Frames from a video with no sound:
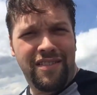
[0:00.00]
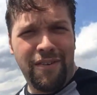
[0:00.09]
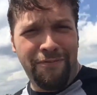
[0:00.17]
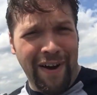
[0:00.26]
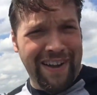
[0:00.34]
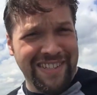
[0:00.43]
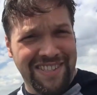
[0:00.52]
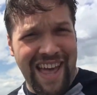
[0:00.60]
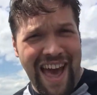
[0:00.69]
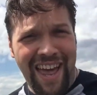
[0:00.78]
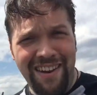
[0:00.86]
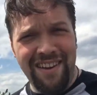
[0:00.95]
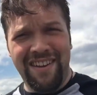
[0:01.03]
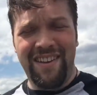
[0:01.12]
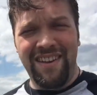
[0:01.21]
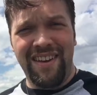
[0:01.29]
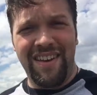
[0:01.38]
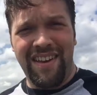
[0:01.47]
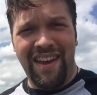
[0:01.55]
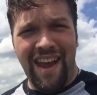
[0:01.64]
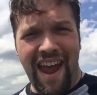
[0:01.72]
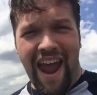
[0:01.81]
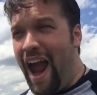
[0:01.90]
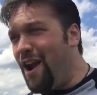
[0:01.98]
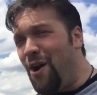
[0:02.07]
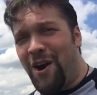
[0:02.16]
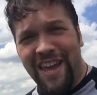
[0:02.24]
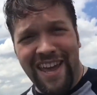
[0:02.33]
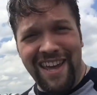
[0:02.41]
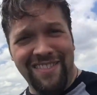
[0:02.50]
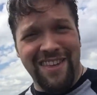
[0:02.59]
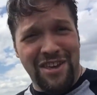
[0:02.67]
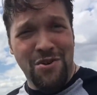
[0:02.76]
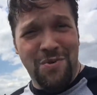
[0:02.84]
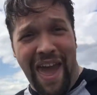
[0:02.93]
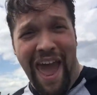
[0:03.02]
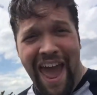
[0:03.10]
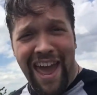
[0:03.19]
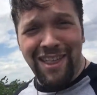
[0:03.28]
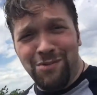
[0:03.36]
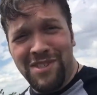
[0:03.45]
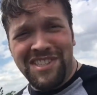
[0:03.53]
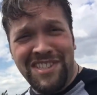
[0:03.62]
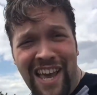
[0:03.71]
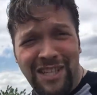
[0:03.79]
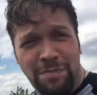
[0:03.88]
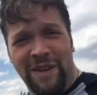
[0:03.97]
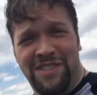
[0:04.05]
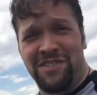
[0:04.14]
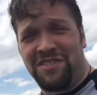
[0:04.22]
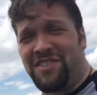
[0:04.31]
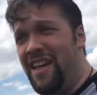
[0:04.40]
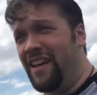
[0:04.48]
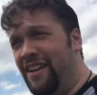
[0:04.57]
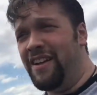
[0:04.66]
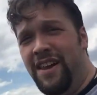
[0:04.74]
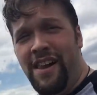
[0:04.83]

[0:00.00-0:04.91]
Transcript: The fuck is that? Anarchy in the UK? It was a Sex Pistols thing.